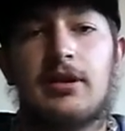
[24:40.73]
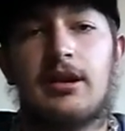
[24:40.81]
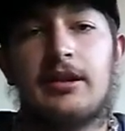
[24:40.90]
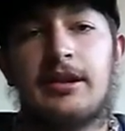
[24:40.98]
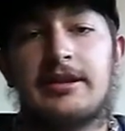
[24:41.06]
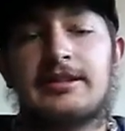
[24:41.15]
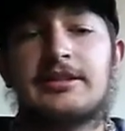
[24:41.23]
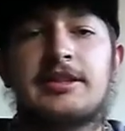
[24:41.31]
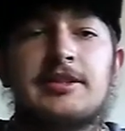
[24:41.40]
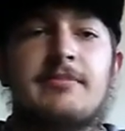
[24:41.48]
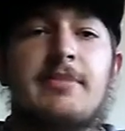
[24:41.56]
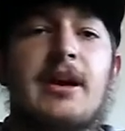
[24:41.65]
this
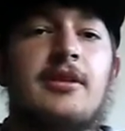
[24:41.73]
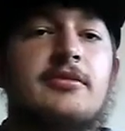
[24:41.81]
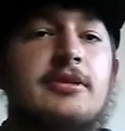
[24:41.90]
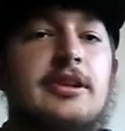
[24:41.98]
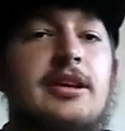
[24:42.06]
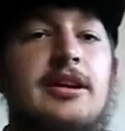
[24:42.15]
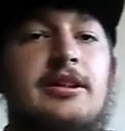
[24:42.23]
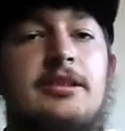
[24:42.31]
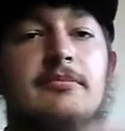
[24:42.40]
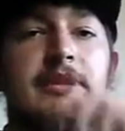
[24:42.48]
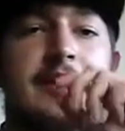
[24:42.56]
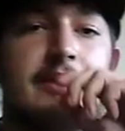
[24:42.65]
is about the
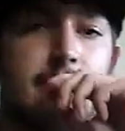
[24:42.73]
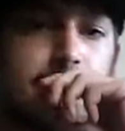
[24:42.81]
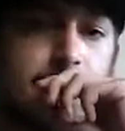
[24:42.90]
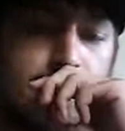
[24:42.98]
meetup.